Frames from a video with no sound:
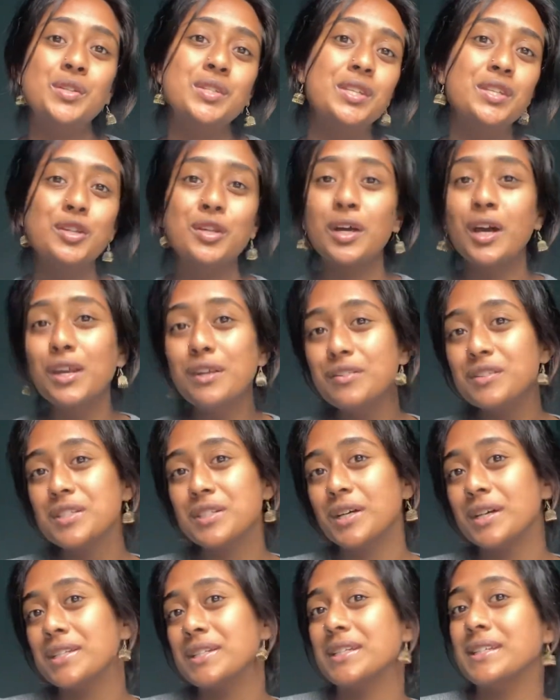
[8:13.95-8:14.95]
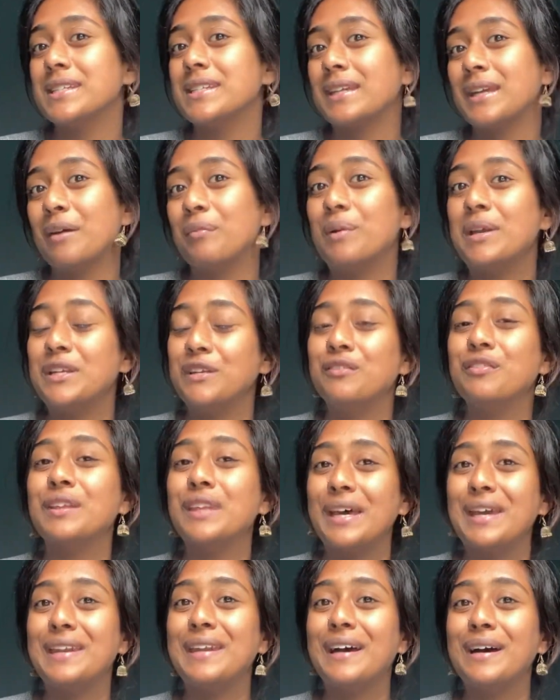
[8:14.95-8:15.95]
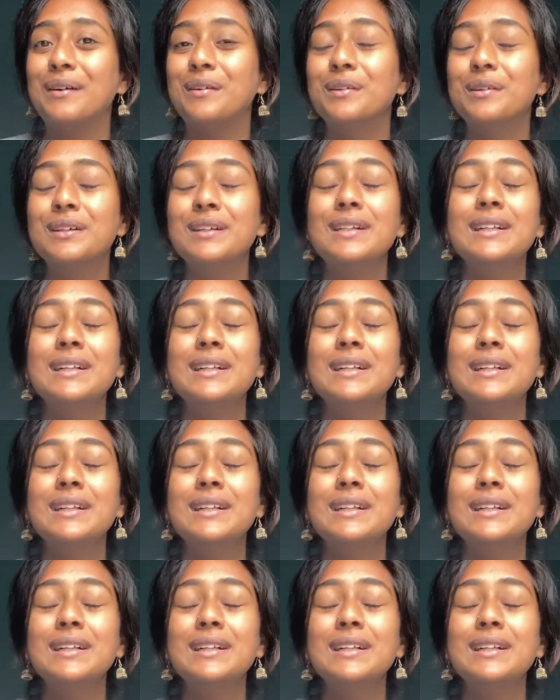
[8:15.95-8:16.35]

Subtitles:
So you're kind of starting to get ready for that now.